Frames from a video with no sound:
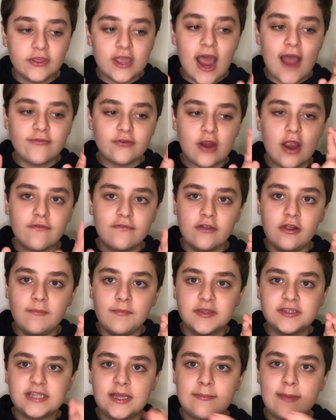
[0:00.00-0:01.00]
after I film
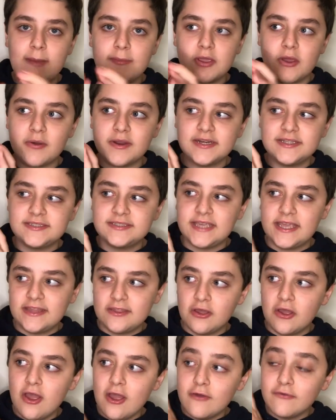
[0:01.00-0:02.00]
this, I might be going to see
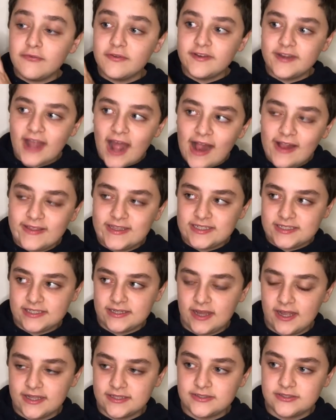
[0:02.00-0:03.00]
the finale
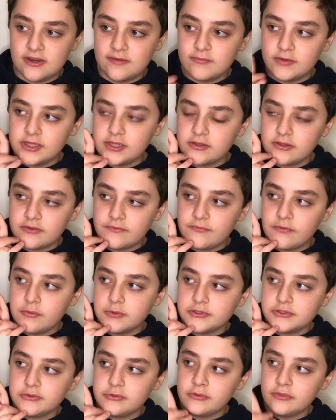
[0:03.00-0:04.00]
tonight, so I'm really looking
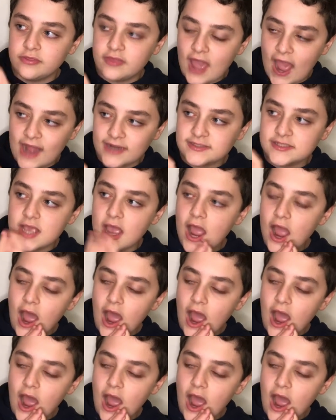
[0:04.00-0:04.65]
forward to that.